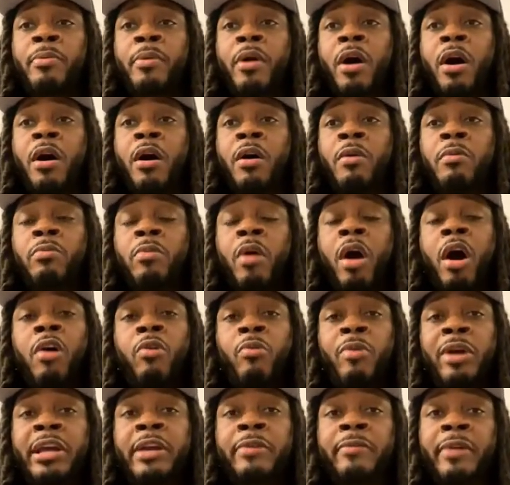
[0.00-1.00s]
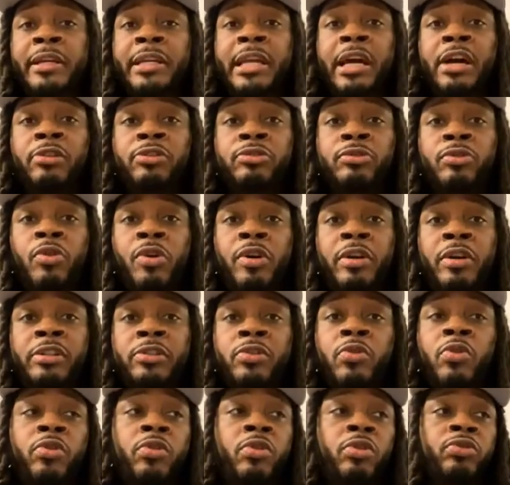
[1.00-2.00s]
Ron Wave right now is
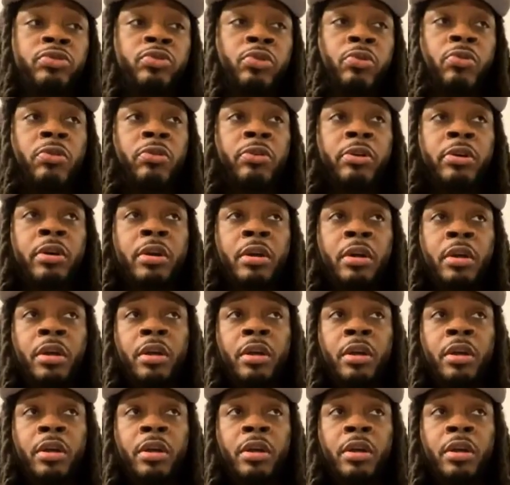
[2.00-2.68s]
going on tour,